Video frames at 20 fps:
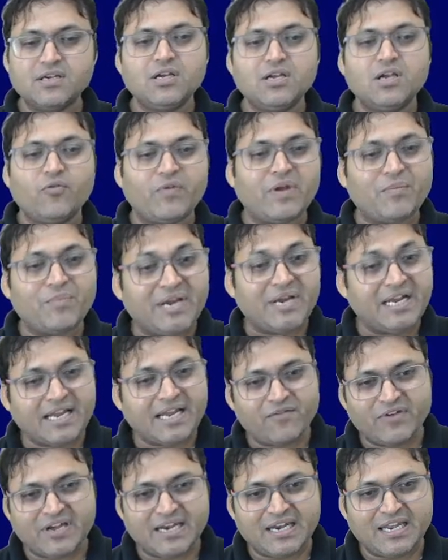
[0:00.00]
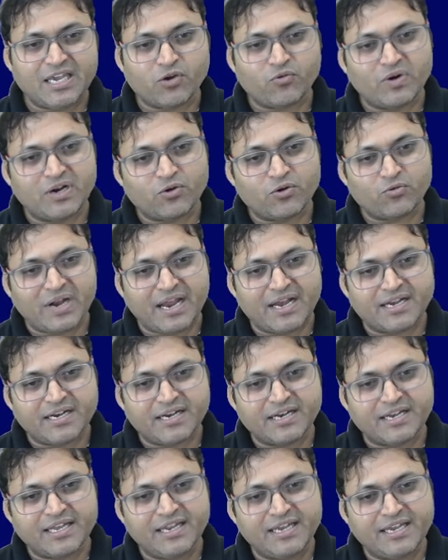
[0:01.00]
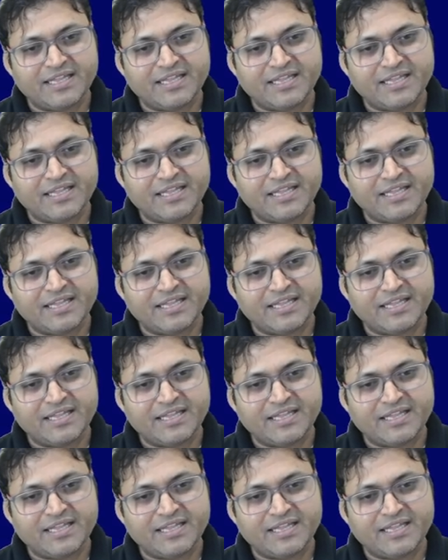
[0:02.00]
When beta 1 equal to 90 degree,